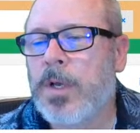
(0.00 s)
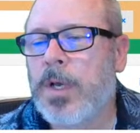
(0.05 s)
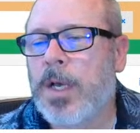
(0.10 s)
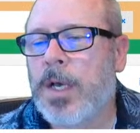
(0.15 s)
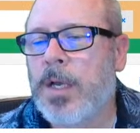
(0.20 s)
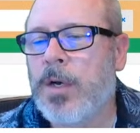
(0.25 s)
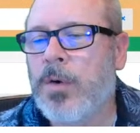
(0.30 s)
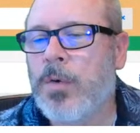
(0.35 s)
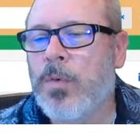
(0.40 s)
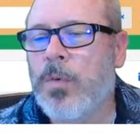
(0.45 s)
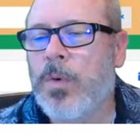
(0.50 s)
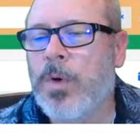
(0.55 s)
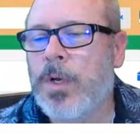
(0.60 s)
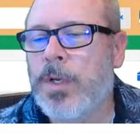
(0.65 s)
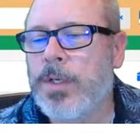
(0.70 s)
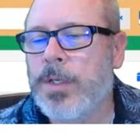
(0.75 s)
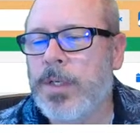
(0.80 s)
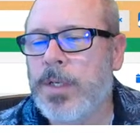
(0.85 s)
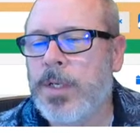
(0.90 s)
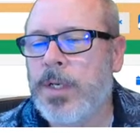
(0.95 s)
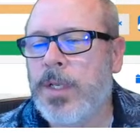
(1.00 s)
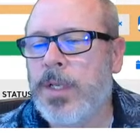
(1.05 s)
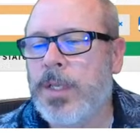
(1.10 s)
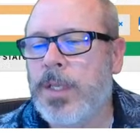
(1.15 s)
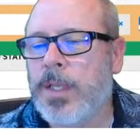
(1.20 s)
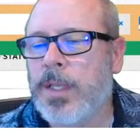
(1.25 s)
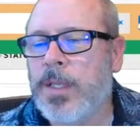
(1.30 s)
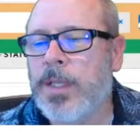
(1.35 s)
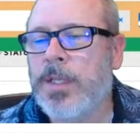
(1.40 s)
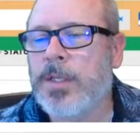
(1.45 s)
I don't want
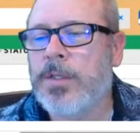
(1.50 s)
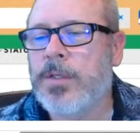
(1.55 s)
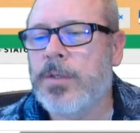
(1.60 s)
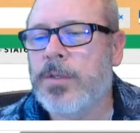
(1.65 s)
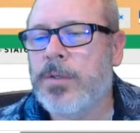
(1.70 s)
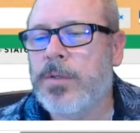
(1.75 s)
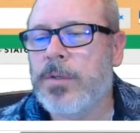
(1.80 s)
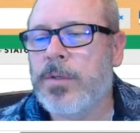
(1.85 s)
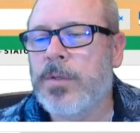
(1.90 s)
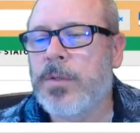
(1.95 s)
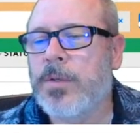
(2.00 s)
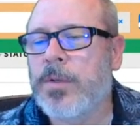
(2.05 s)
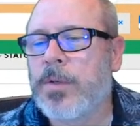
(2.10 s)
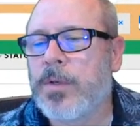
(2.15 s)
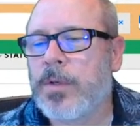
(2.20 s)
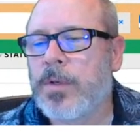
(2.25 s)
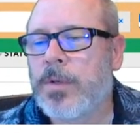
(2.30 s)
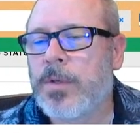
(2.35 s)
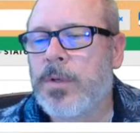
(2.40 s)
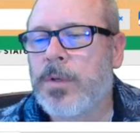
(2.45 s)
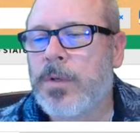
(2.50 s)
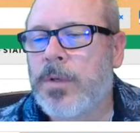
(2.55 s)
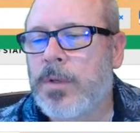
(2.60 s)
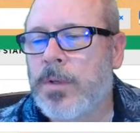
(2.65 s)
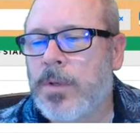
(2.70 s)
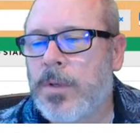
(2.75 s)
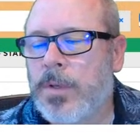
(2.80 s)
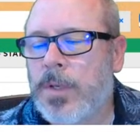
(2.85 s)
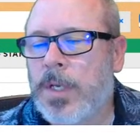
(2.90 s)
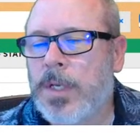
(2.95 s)
anything that's,
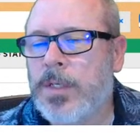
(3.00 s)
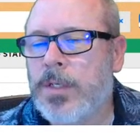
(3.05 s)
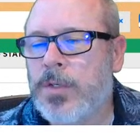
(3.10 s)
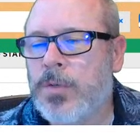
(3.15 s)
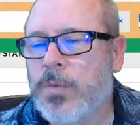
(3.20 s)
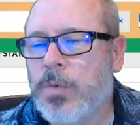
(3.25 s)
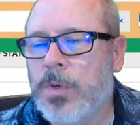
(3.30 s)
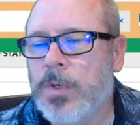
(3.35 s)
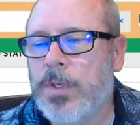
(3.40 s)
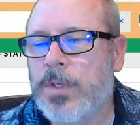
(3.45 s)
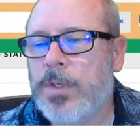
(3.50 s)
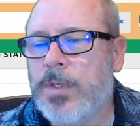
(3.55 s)
I just want